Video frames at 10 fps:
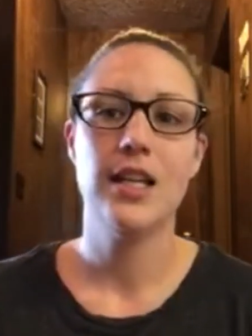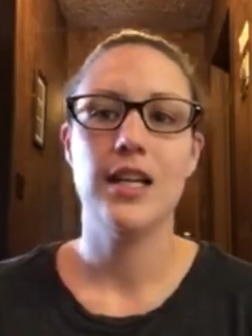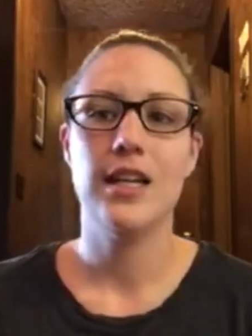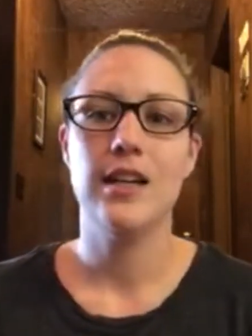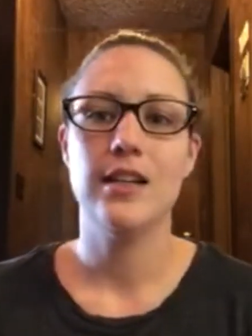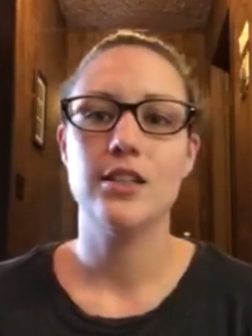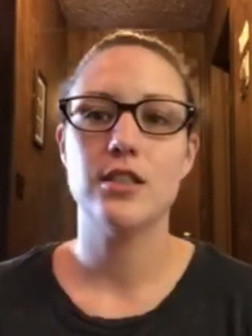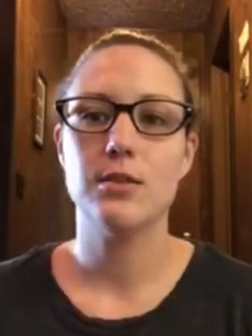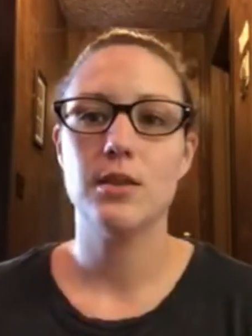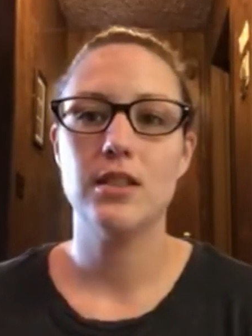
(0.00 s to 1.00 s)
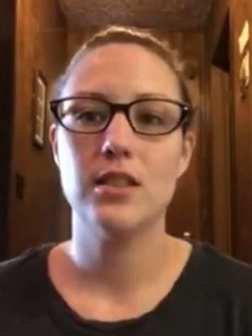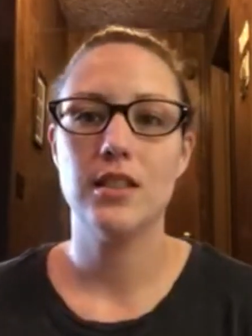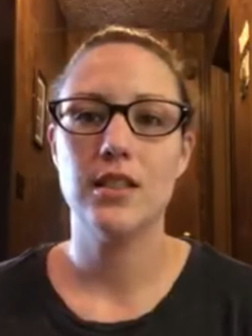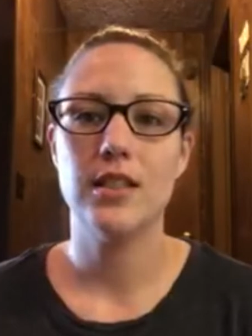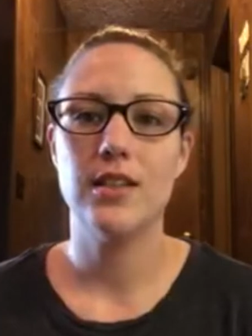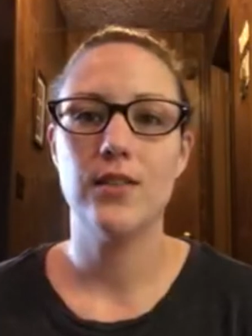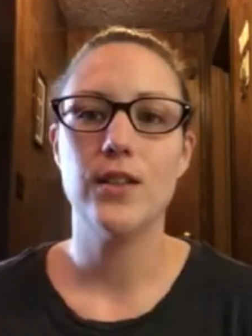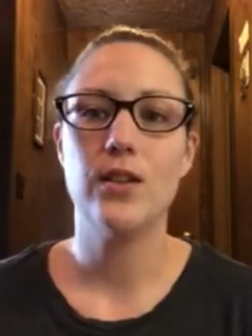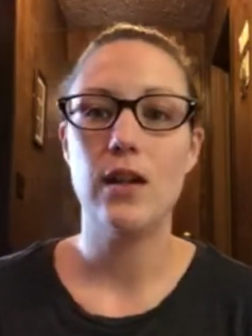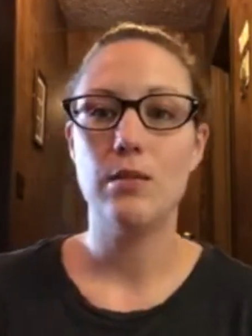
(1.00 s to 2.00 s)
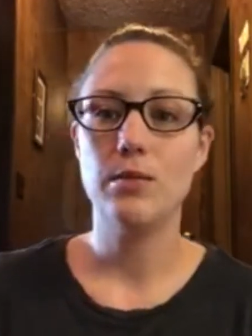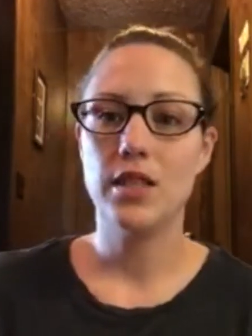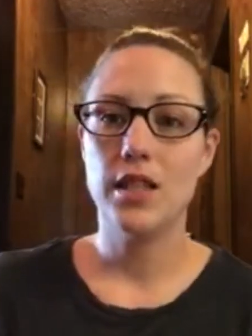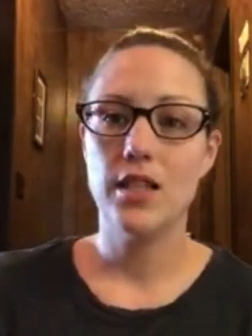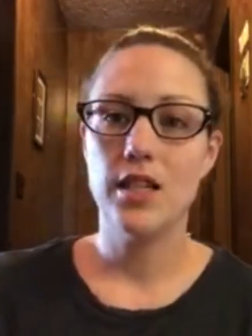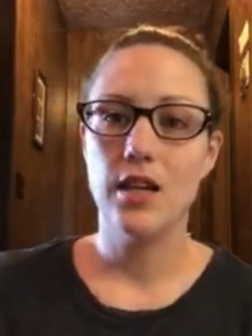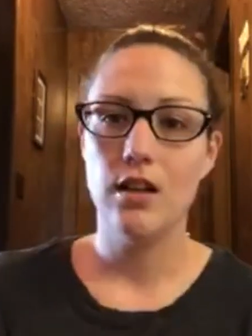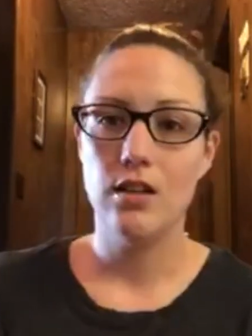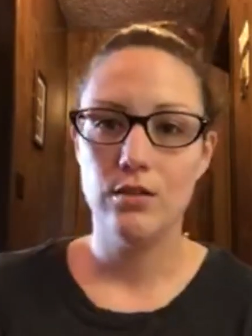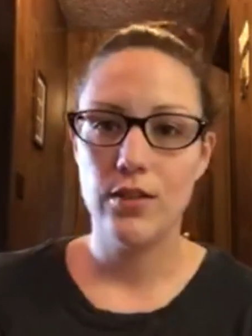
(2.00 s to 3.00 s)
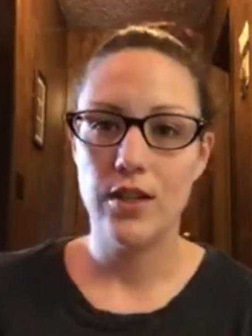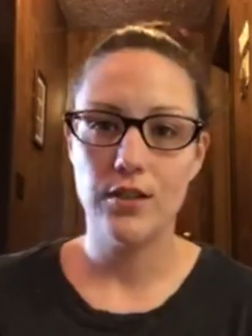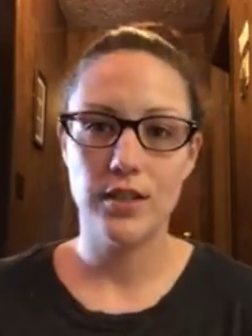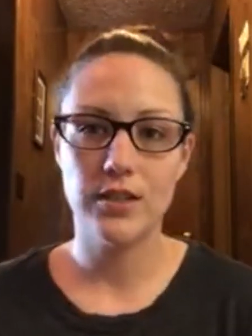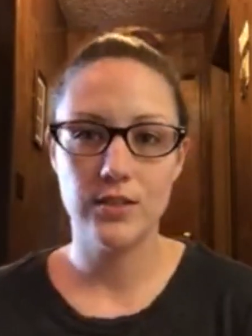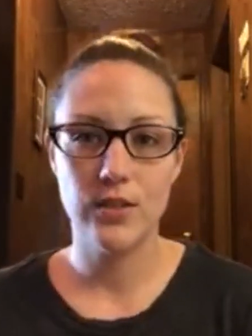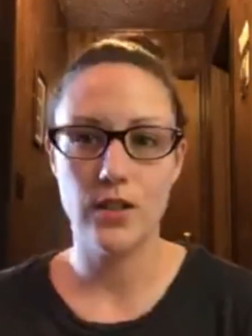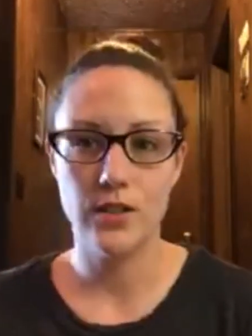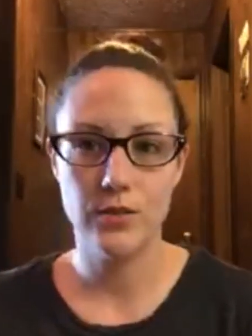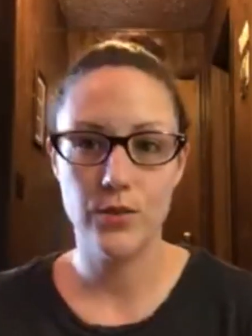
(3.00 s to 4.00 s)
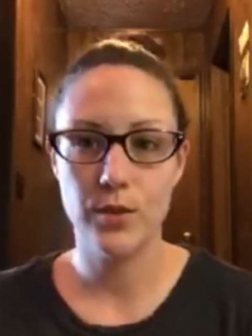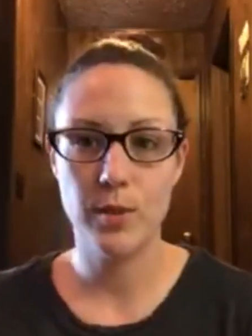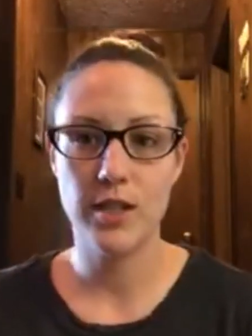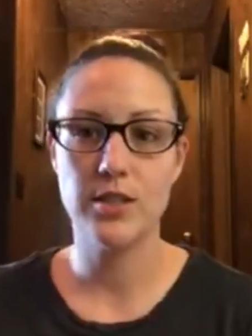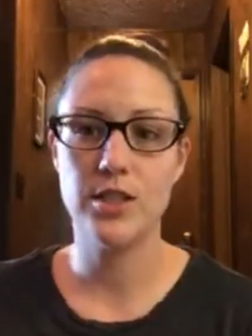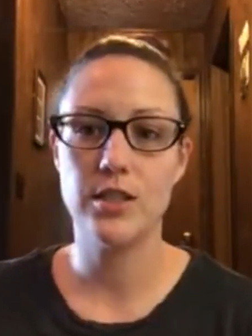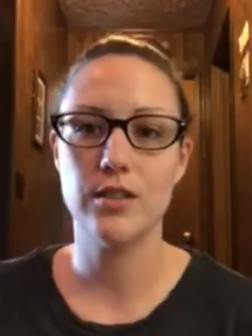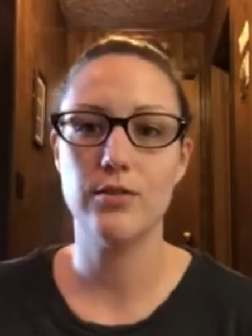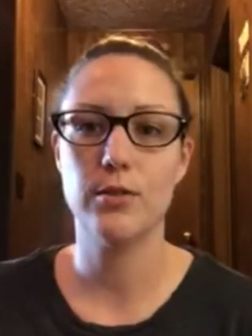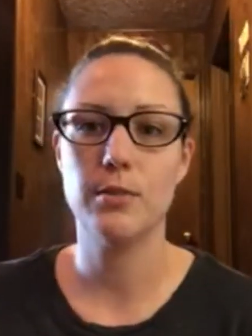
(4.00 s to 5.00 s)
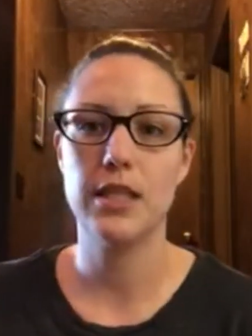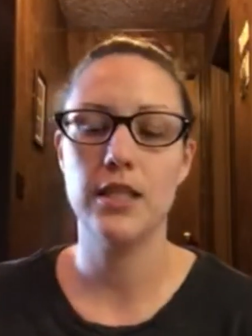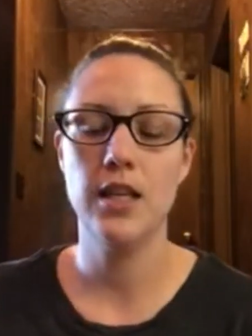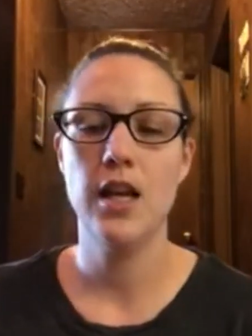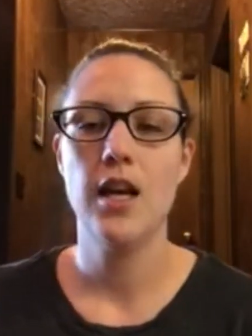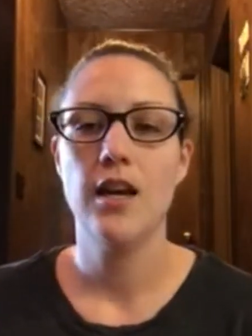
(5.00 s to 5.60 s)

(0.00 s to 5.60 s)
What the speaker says: and I just wanted to give a little update of how things have gone for the past year for me.